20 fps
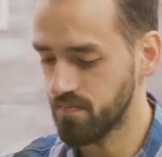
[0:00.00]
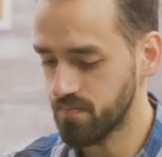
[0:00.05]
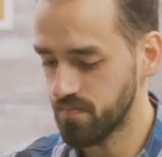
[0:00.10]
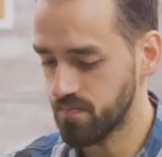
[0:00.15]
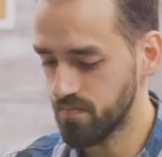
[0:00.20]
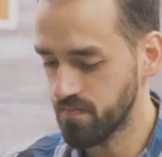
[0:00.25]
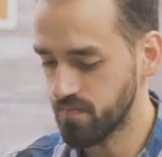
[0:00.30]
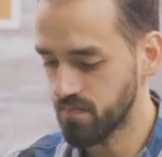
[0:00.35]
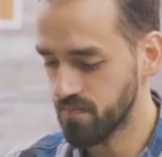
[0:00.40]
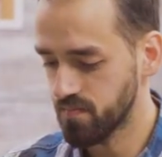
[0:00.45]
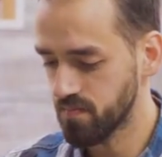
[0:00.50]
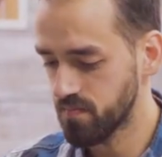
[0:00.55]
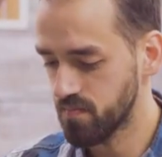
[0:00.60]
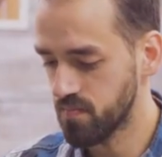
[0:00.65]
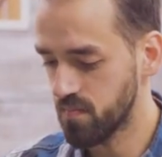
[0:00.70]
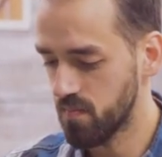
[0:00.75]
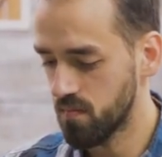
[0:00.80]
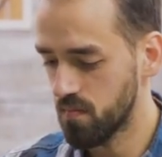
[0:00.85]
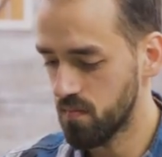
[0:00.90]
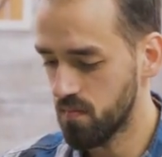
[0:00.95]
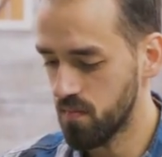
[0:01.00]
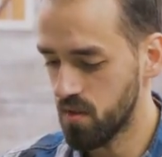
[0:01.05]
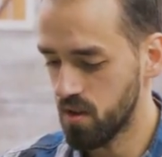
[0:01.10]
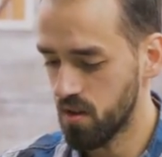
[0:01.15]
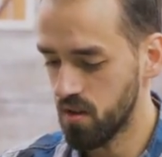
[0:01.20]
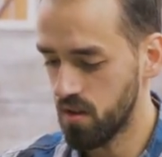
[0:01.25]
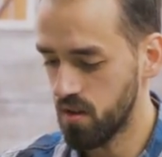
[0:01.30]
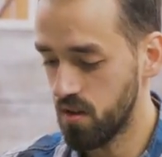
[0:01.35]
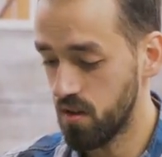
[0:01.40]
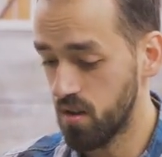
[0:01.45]
You've got the niche,
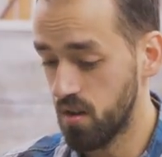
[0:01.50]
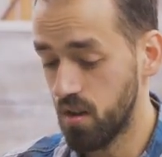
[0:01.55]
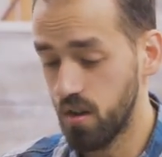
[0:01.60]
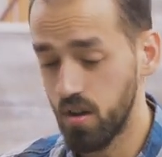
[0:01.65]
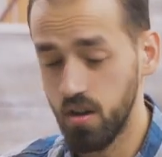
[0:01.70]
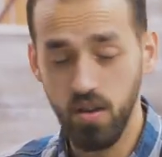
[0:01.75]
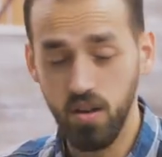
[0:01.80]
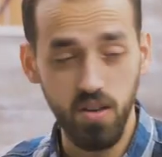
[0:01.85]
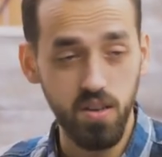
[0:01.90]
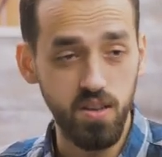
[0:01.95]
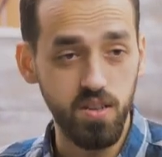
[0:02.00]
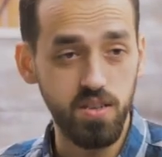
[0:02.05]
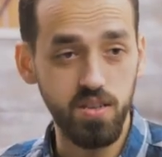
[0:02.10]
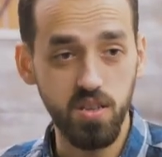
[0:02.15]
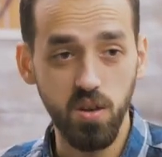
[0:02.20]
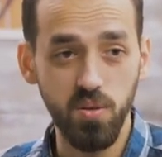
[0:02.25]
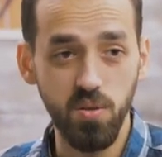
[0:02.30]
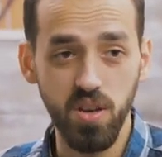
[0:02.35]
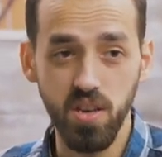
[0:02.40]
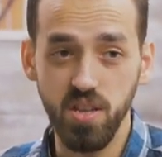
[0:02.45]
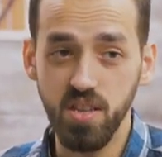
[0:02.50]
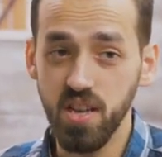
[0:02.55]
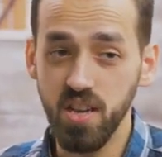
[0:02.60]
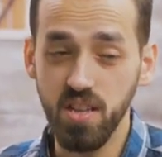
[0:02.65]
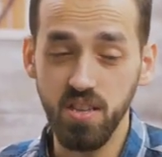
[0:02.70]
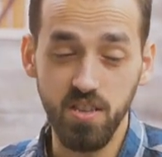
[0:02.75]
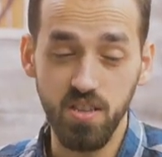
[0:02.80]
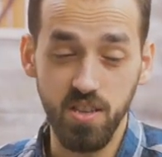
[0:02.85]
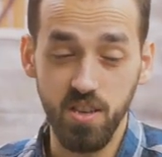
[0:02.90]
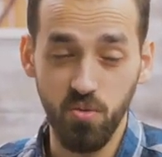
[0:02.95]
the content, the
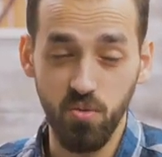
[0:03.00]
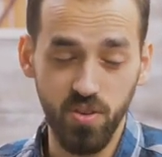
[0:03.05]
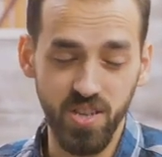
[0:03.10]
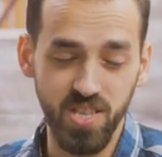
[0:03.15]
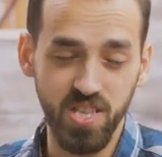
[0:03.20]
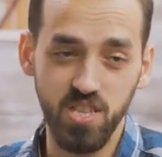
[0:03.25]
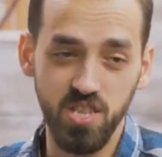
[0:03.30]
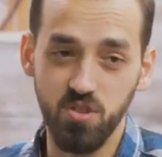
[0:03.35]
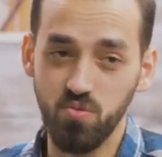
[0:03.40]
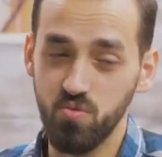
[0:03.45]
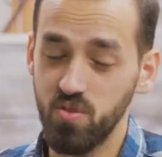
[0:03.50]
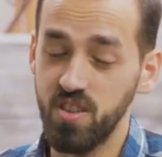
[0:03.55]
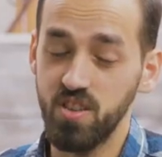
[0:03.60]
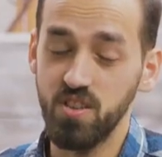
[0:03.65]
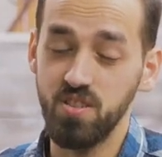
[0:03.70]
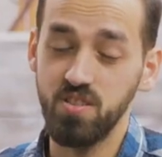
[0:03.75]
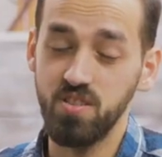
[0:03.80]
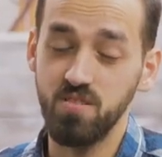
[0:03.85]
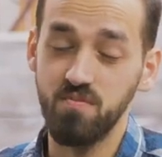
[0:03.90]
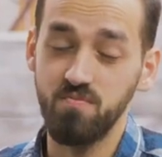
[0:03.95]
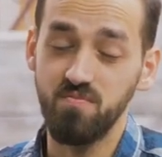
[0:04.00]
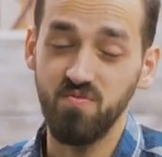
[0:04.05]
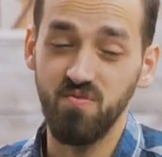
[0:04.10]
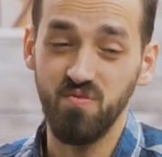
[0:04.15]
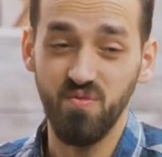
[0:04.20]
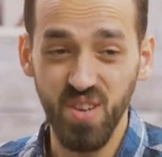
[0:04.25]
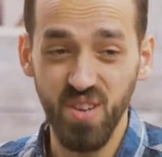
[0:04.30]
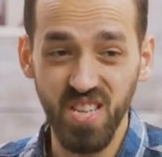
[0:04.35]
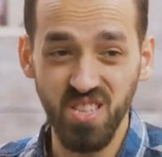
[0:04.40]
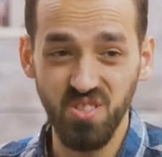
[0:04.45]
monetization strategy,
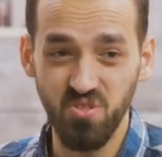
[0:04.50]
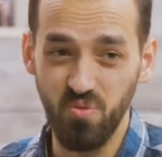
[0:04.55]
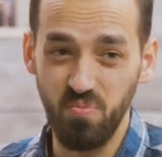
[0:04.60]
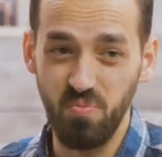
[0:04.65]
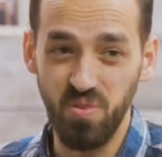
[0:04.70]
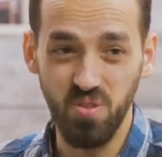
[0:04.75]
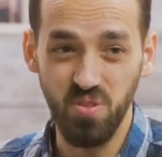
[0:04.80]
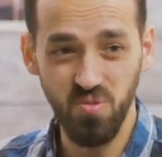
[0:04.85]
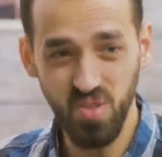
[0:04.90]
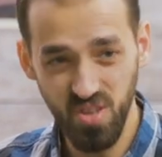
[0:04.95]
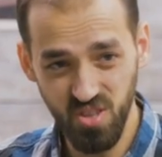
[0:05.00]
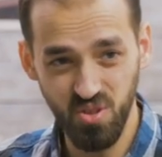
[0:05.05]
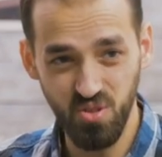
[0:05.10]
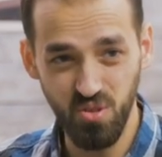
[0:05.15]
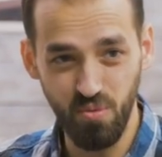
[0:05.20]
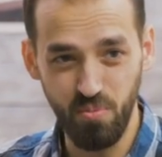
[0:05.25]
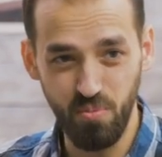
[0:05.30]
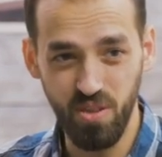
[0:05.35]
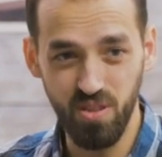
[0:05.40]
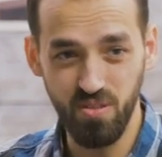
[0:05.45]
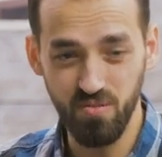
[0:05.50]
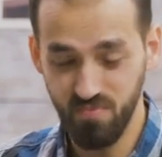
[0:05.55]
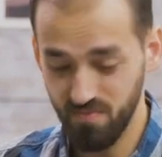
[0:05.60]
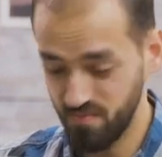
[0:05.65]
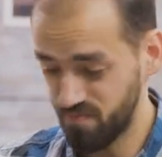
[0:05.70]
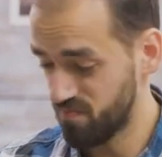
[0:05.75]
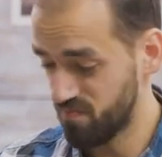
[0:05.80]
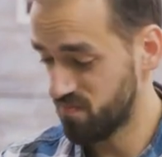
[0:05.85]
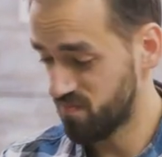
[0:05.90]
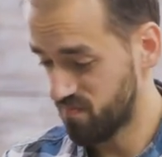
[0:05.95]
and the SEO down
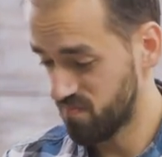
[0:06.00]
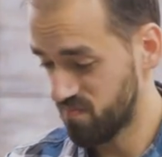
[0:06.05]
pat.